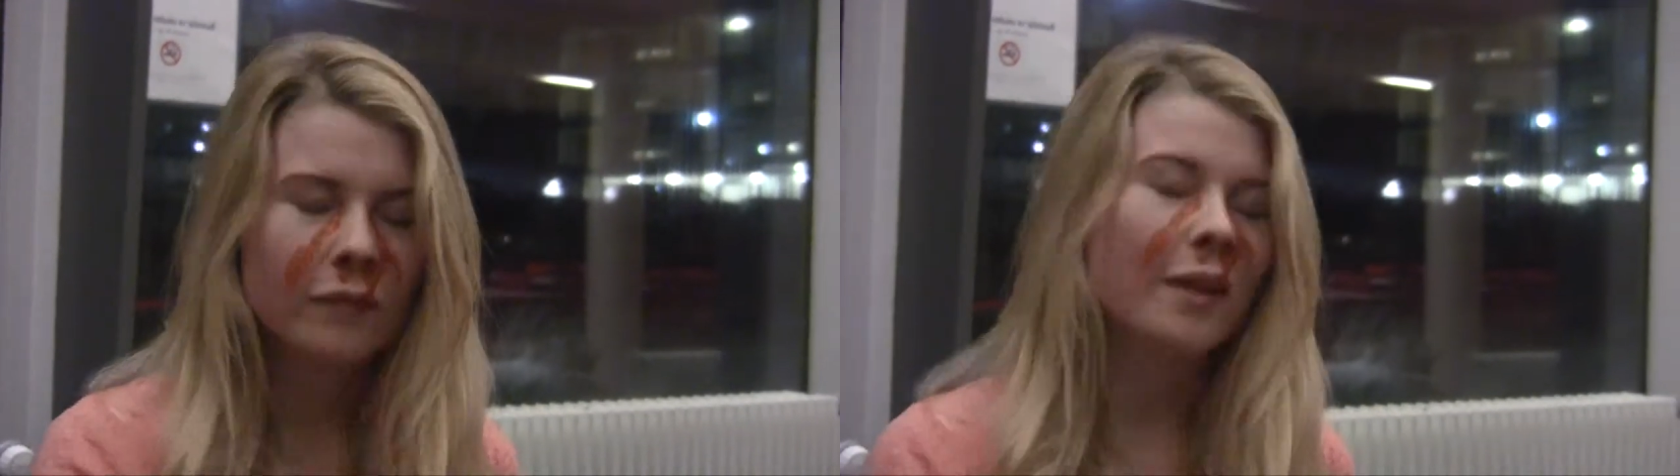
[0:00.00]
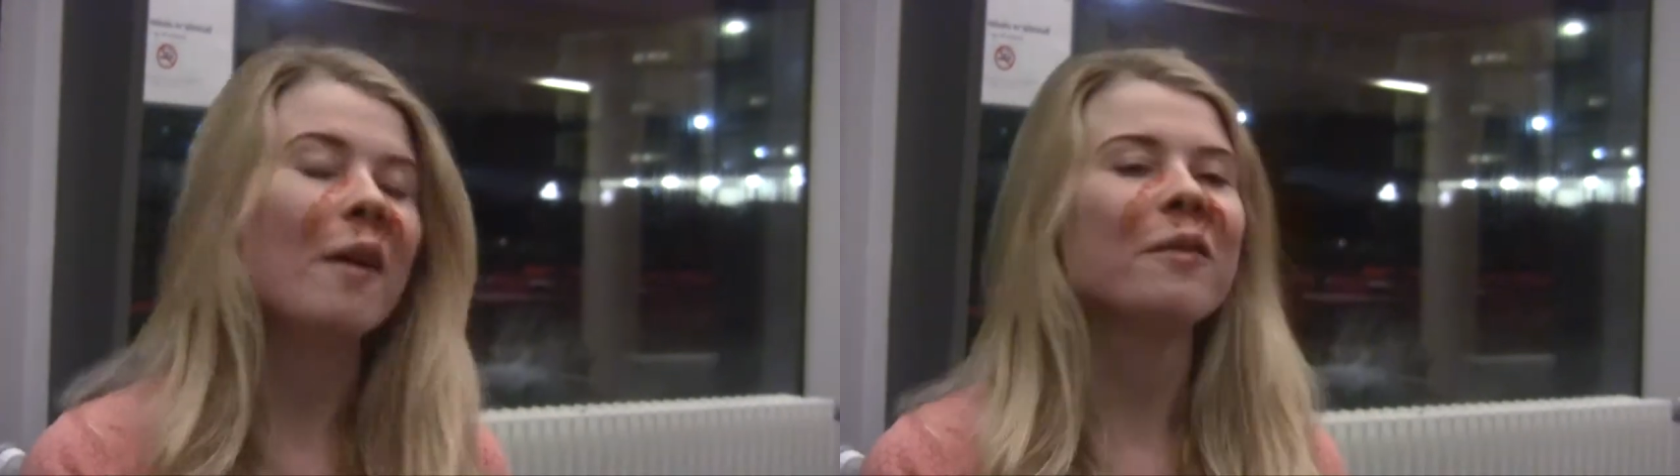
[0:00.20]

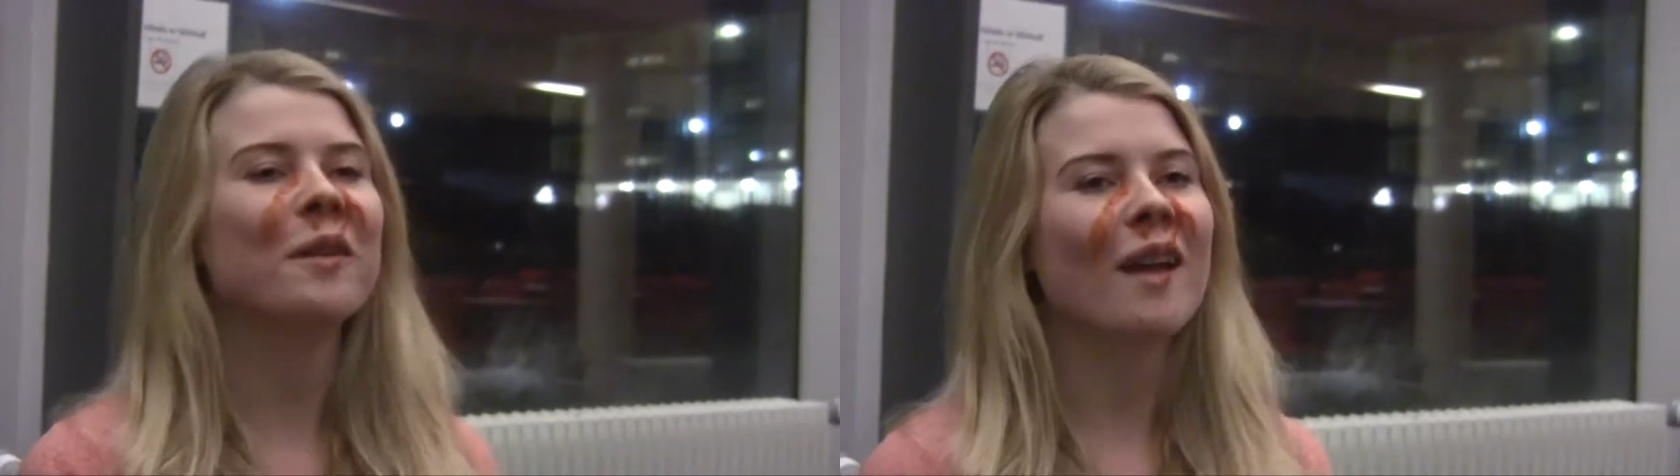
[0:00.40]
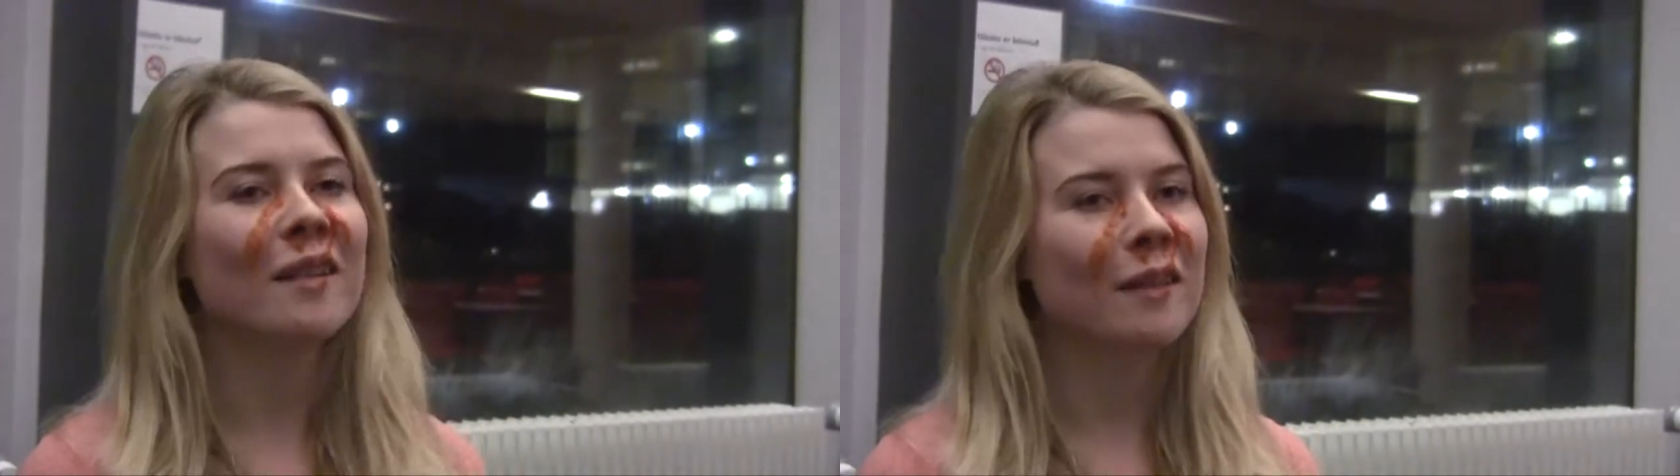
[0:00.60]
And after
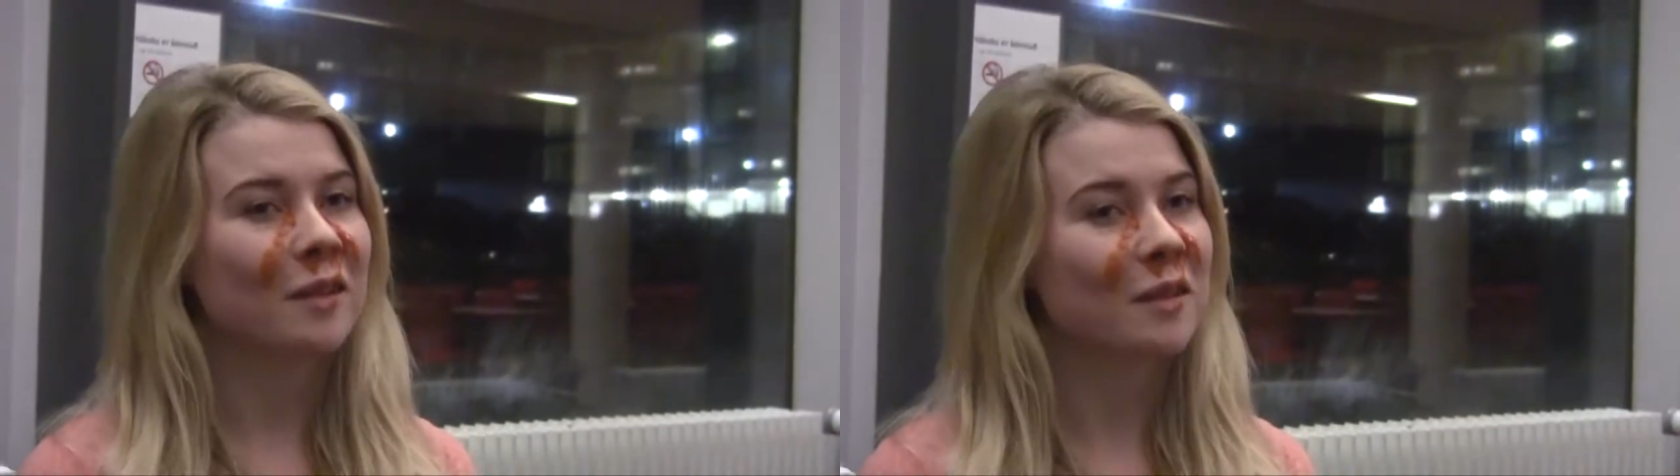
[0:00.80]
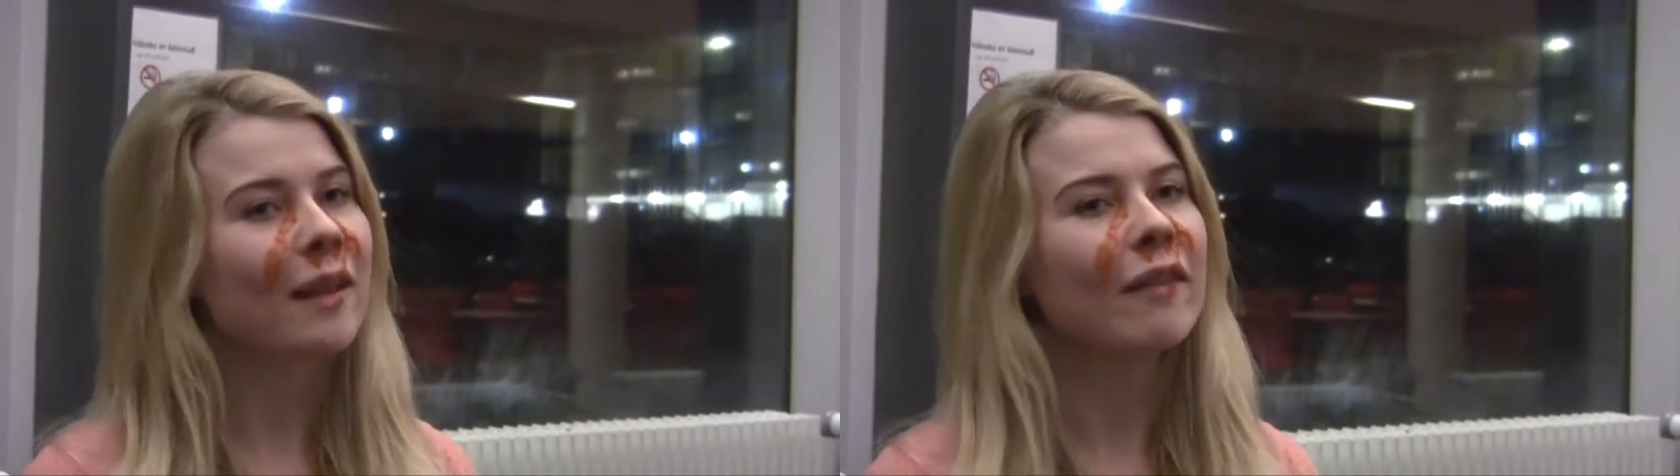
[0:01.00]
that, they
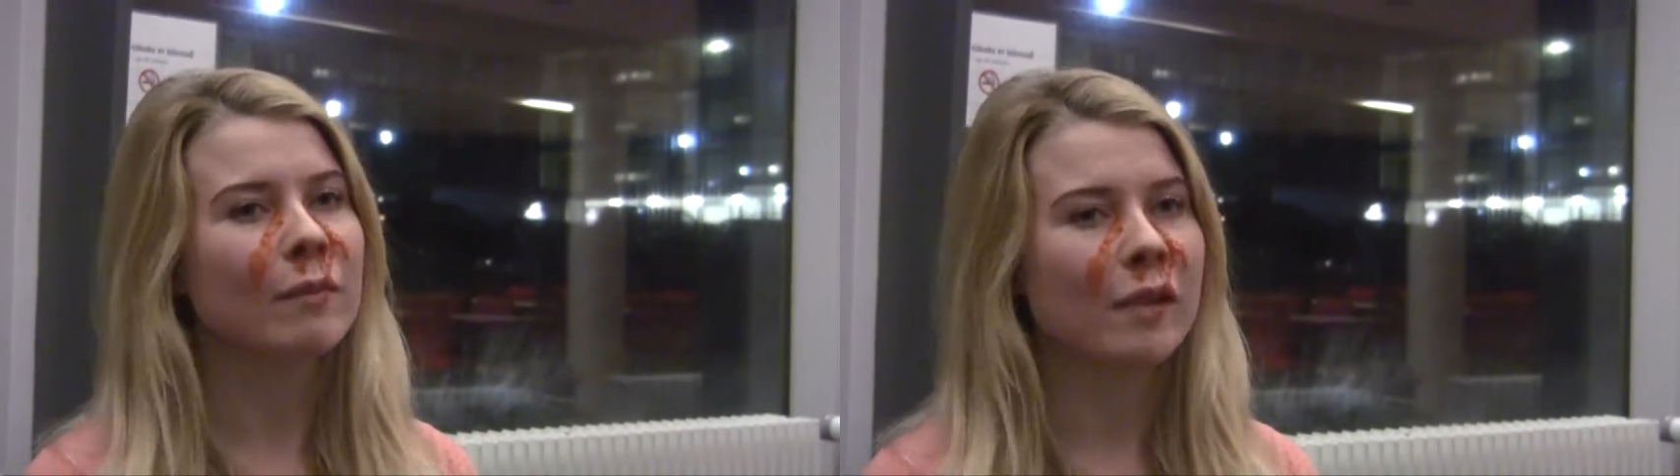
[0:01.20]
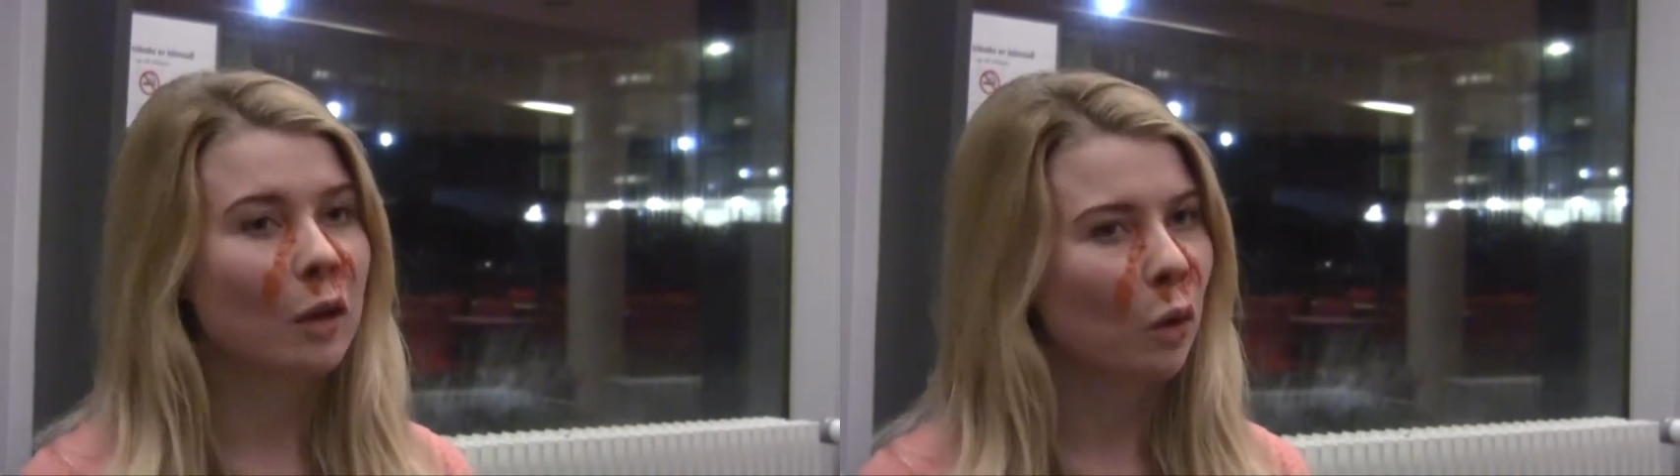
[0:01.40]
just left
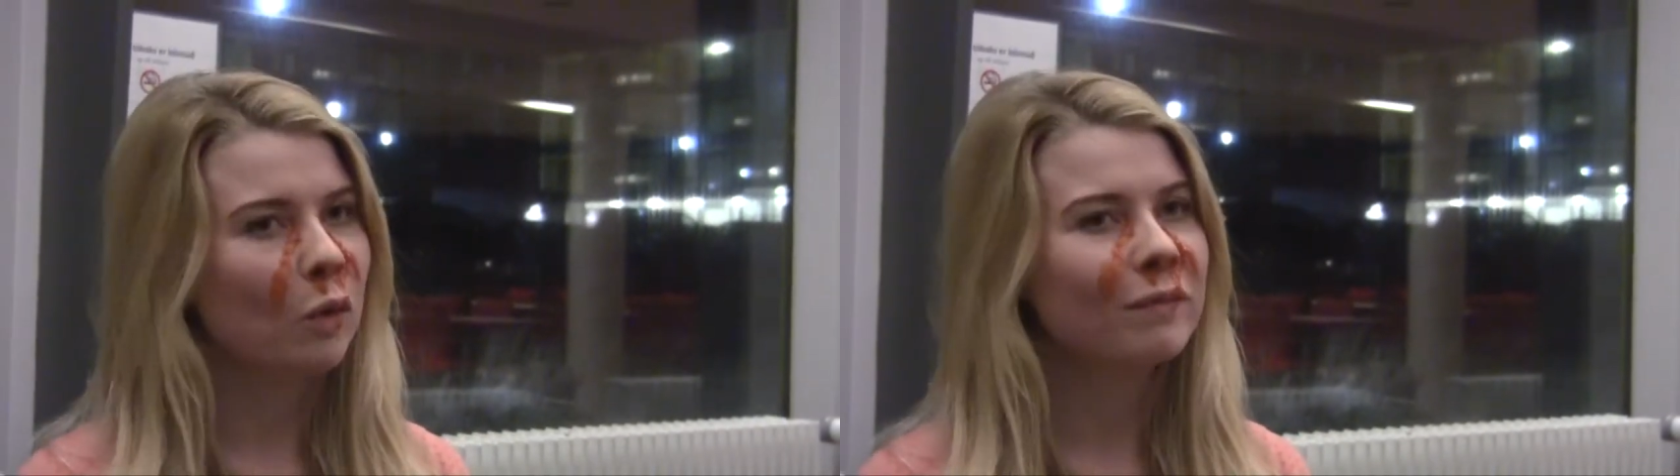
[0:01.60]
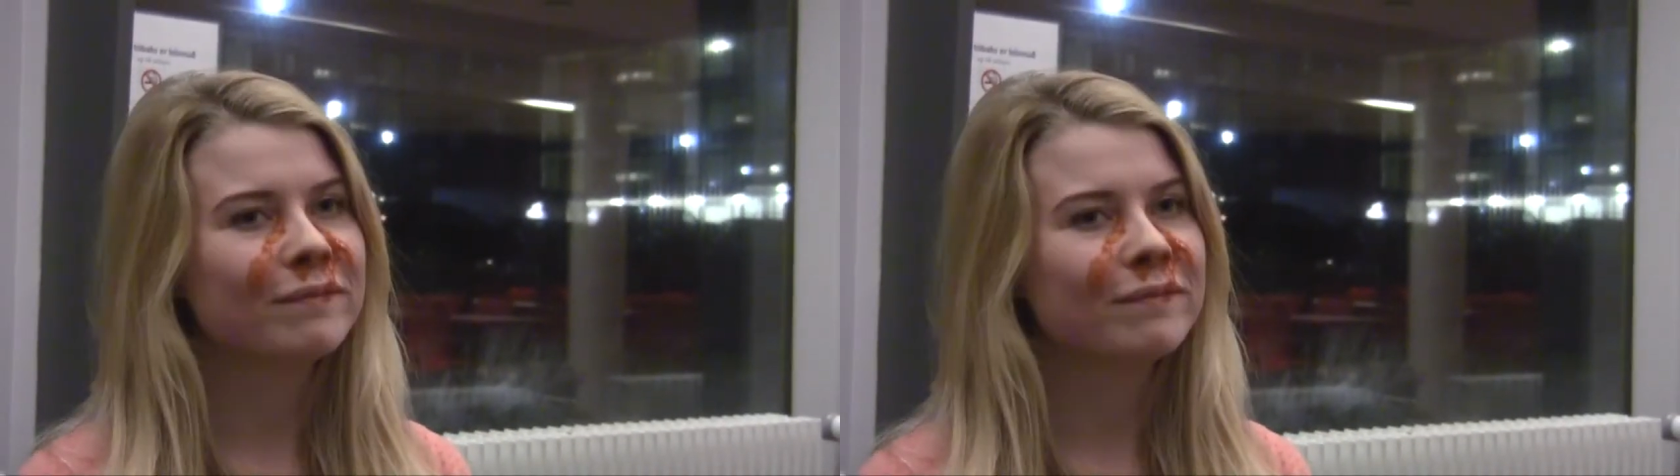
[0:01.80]
me alone.